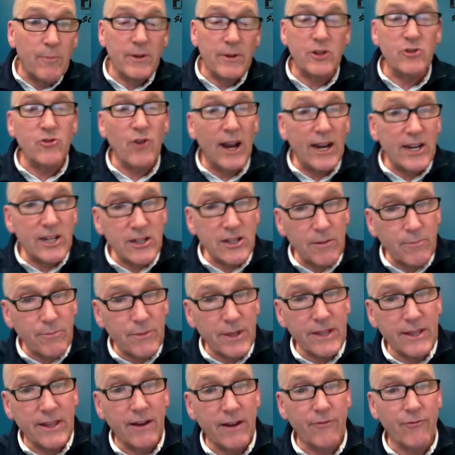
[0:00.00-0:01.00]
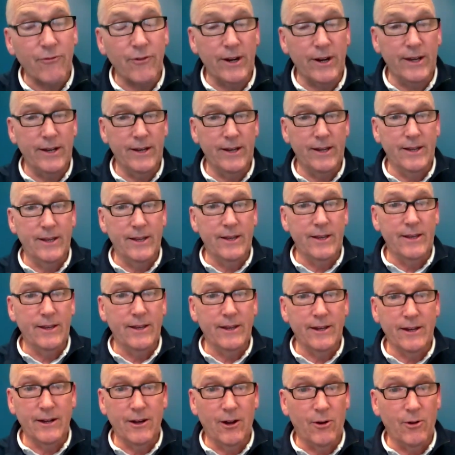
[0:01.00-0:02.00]
and try something different,
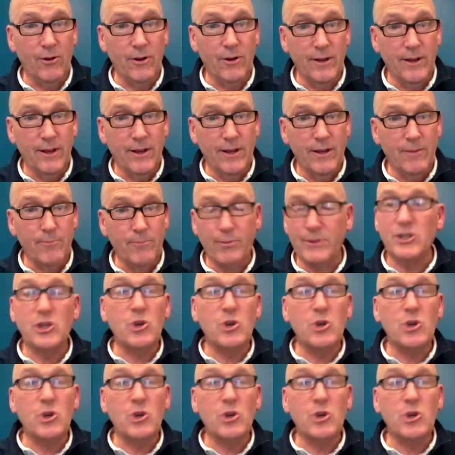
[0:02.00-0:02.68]
but